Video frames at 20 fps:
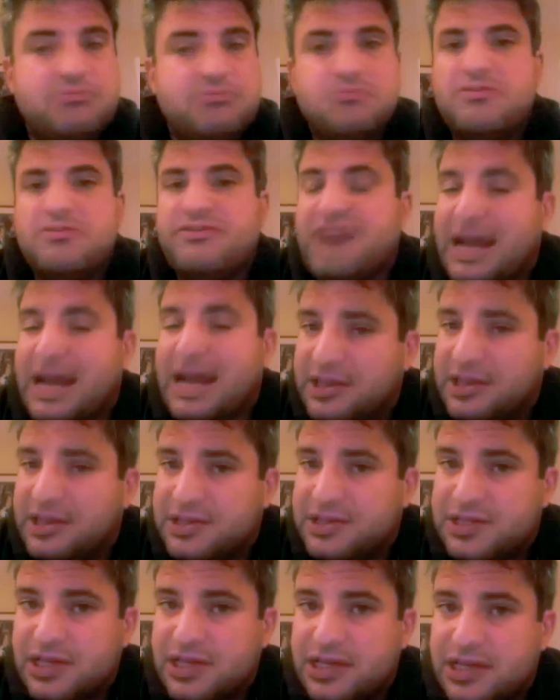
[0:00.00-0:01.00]

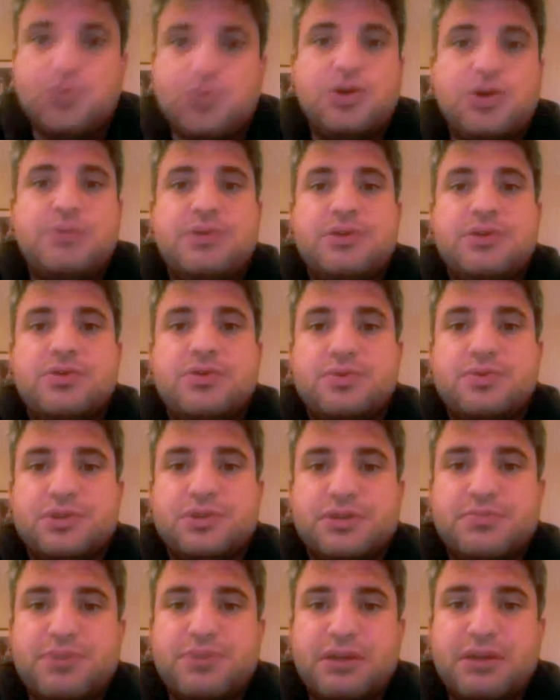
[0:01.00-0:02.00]
violence against women
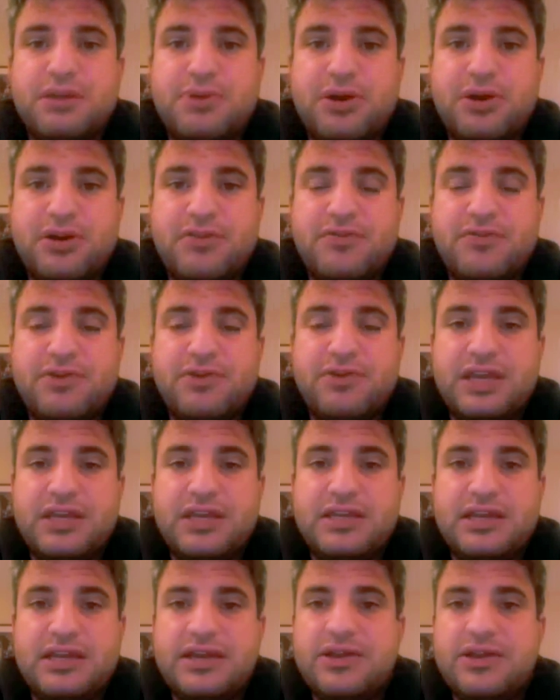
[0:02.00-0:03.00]
was a big part of what
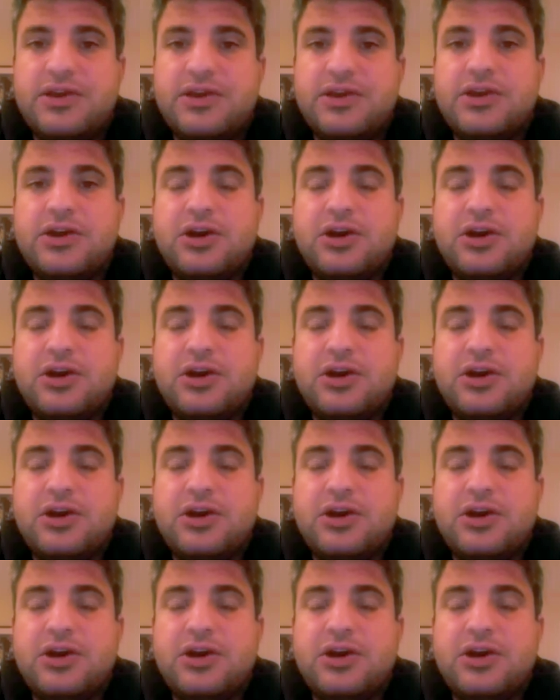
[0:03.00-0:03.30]
they did.